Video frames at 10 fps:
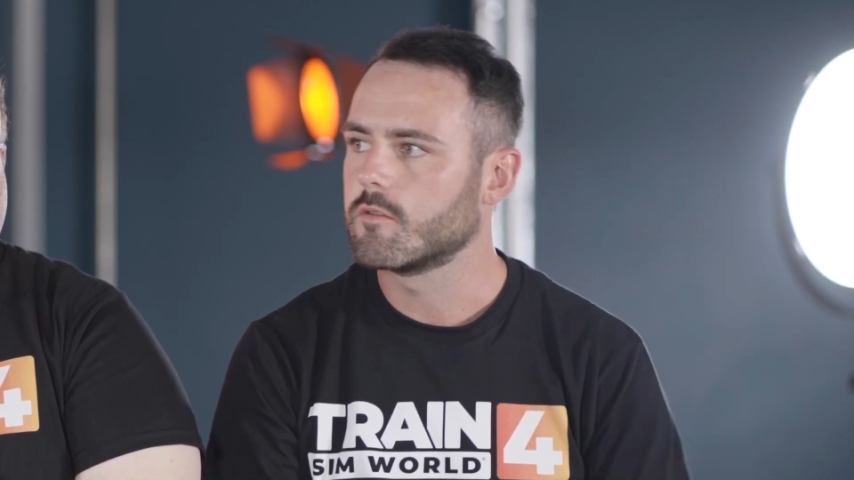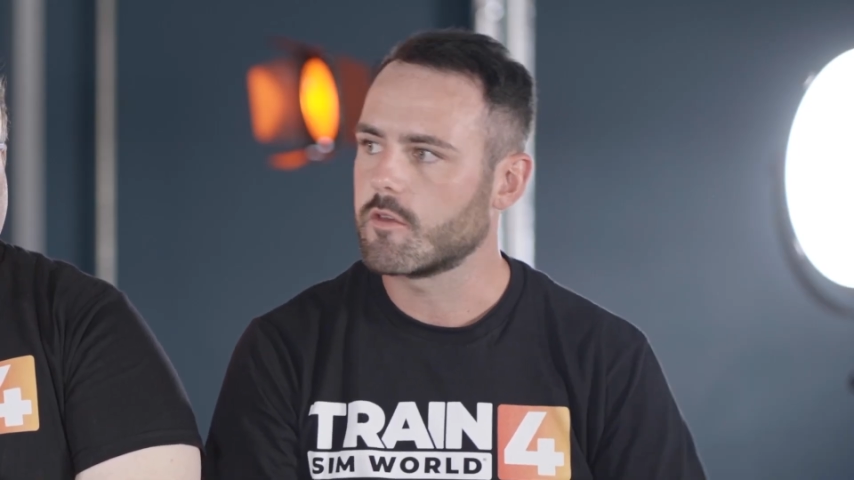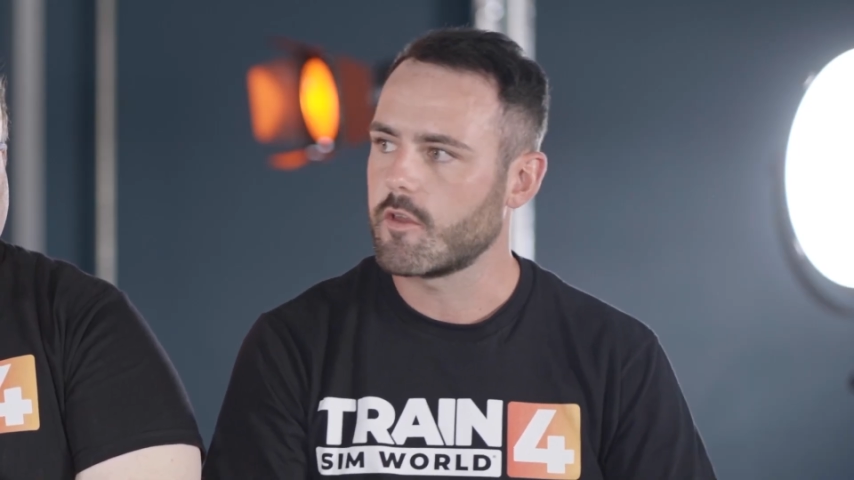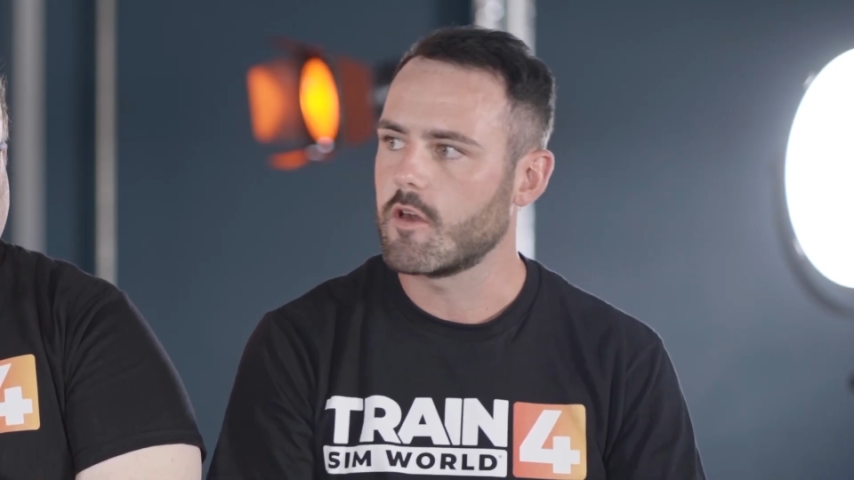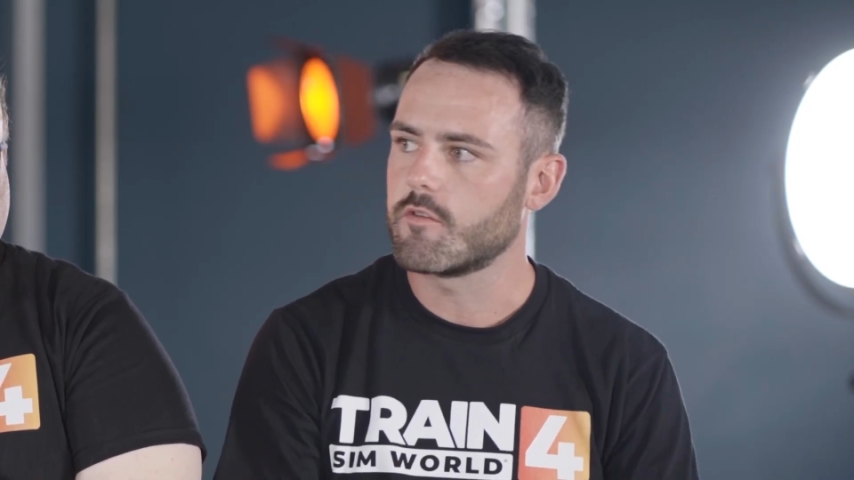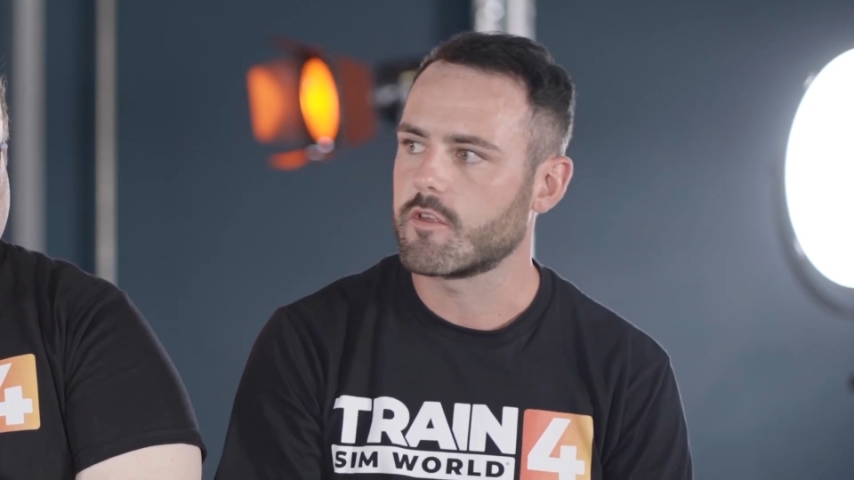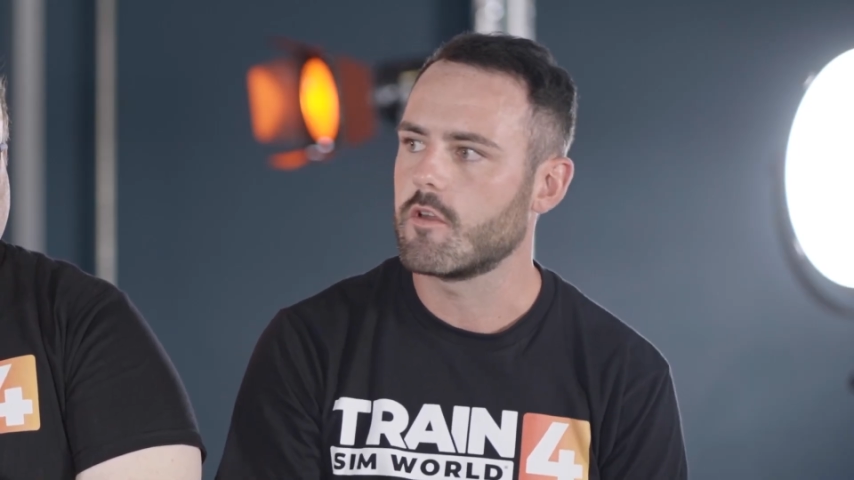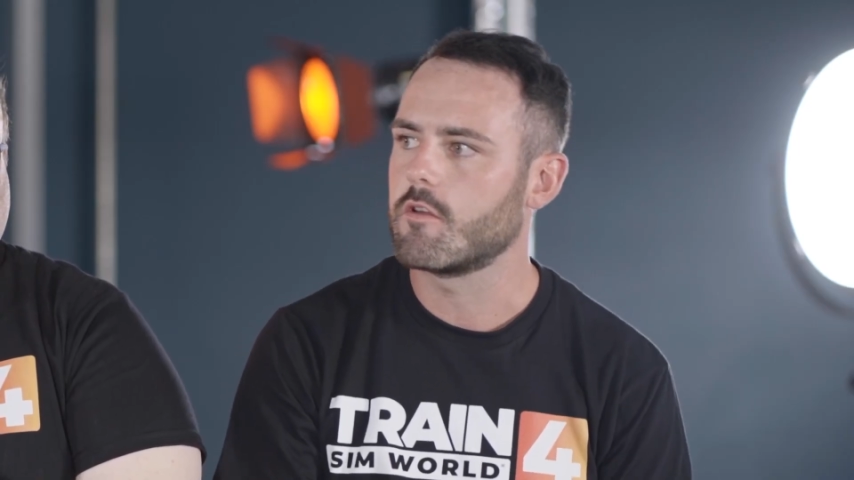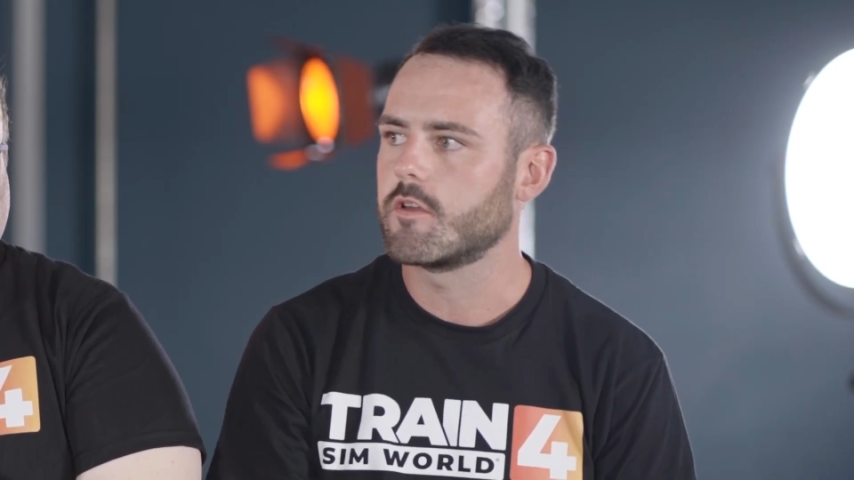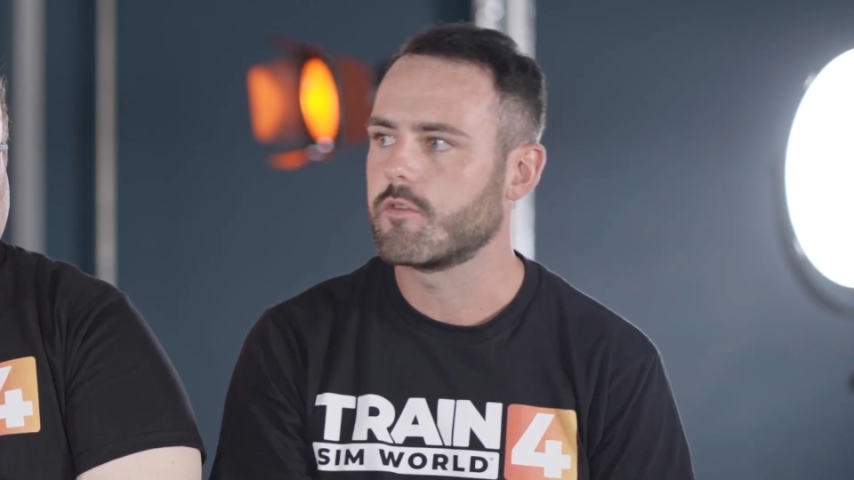the start of a
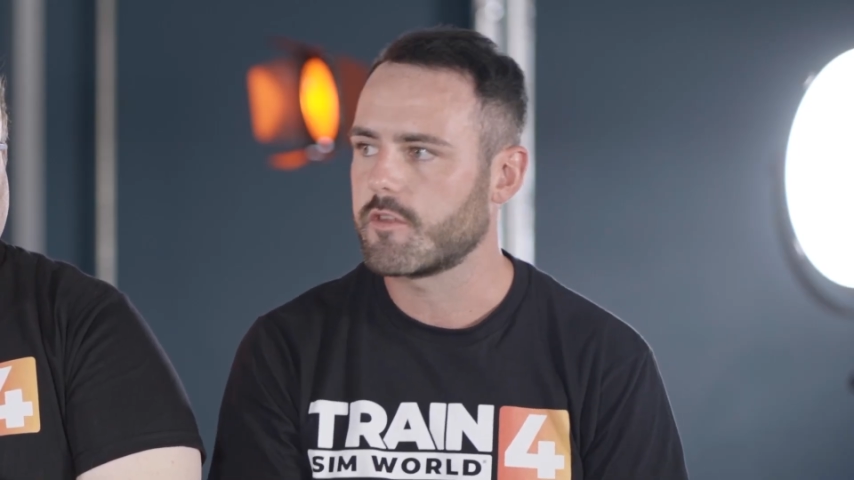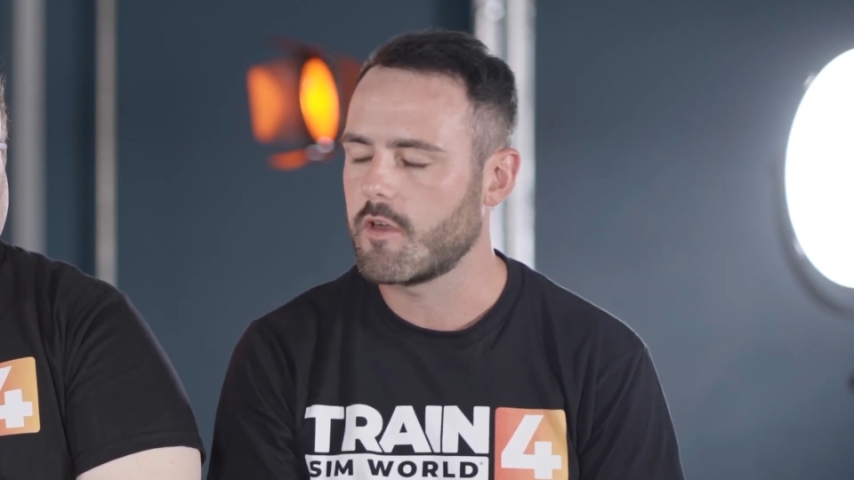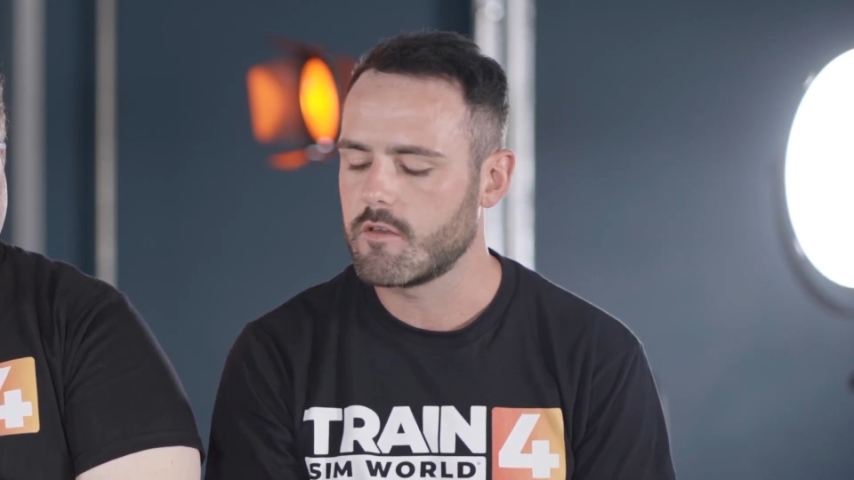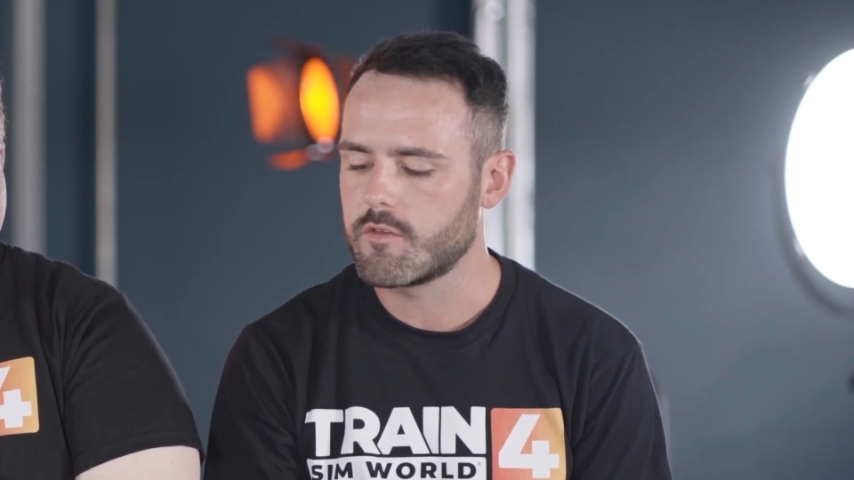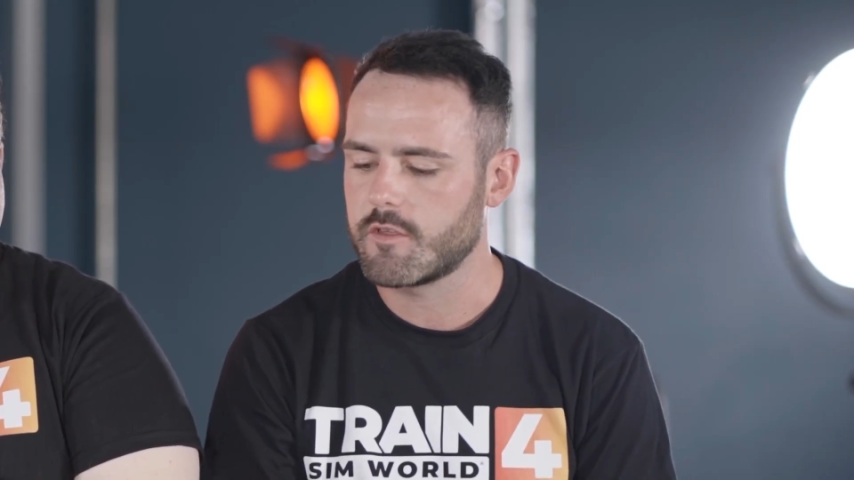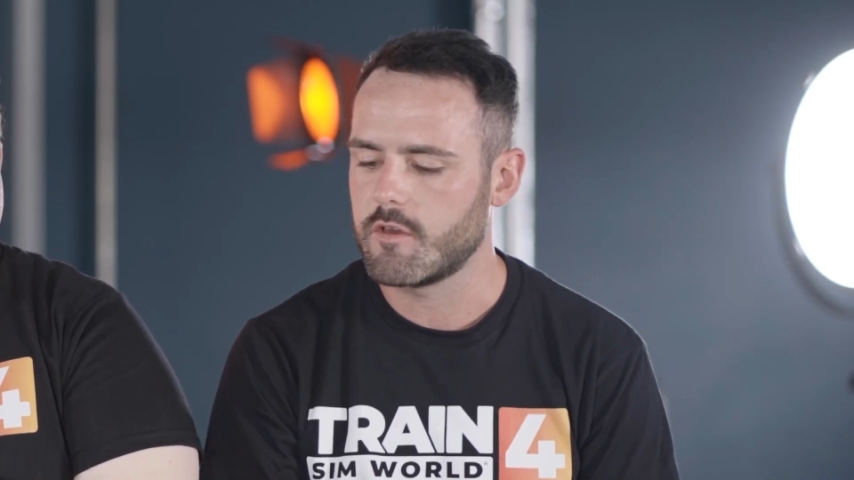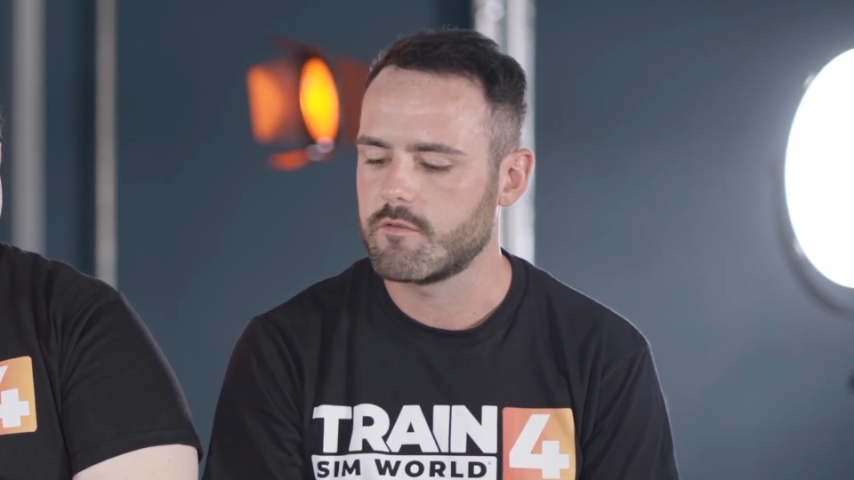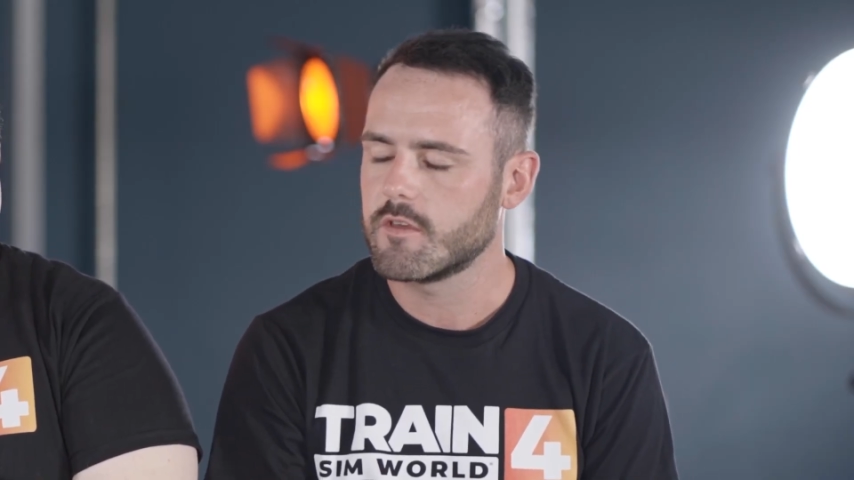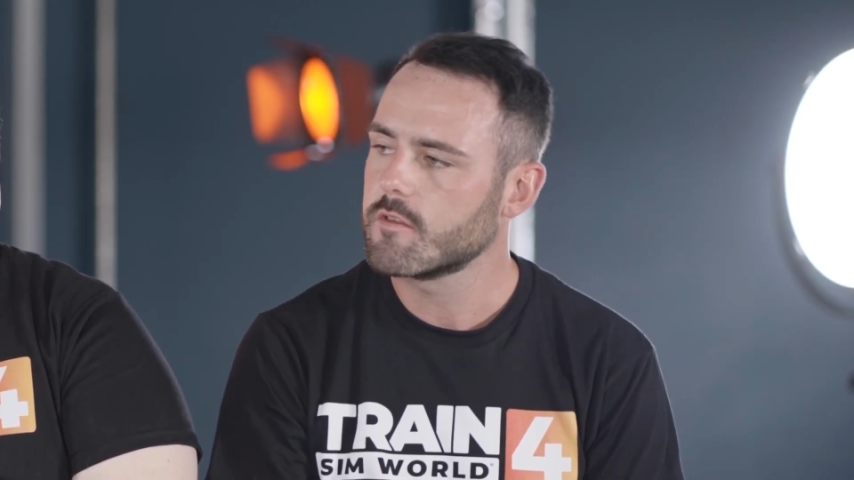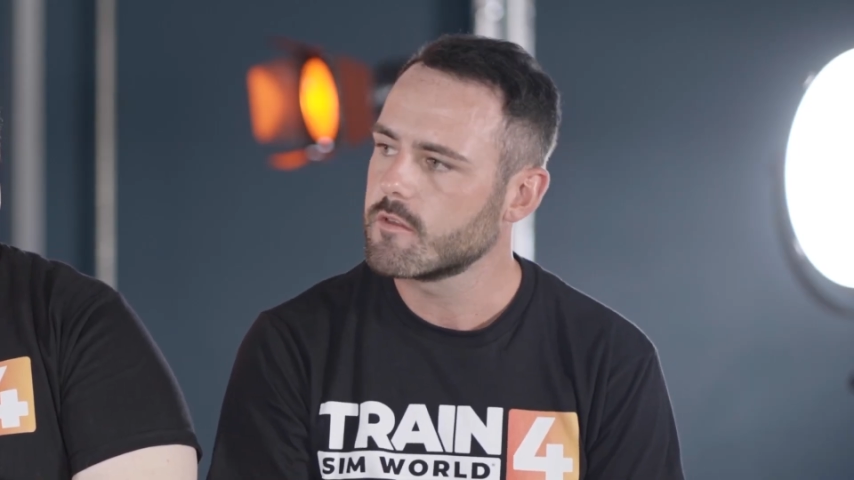scenario and the start of a
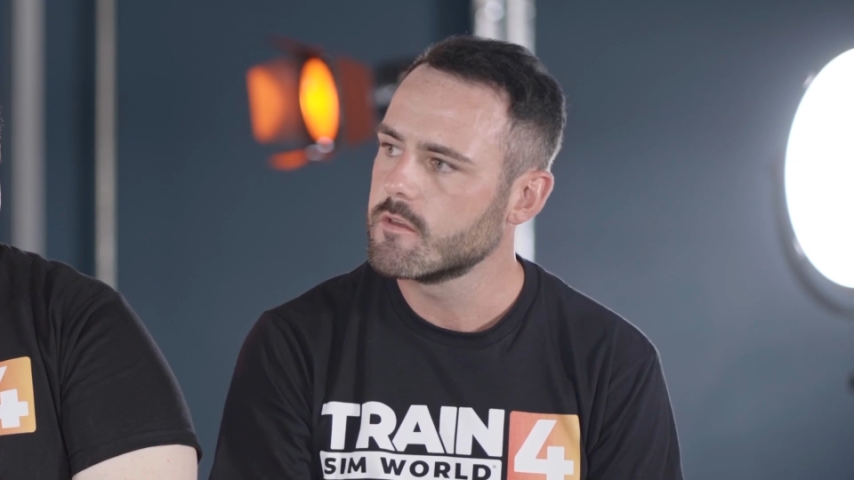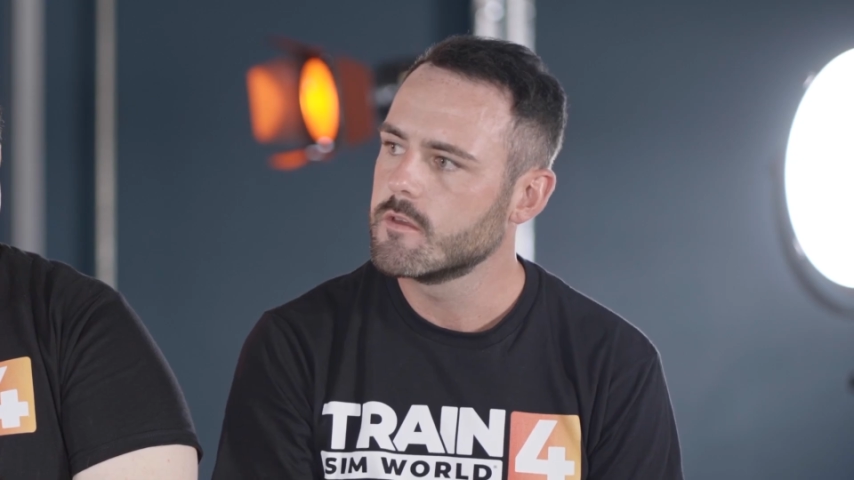service.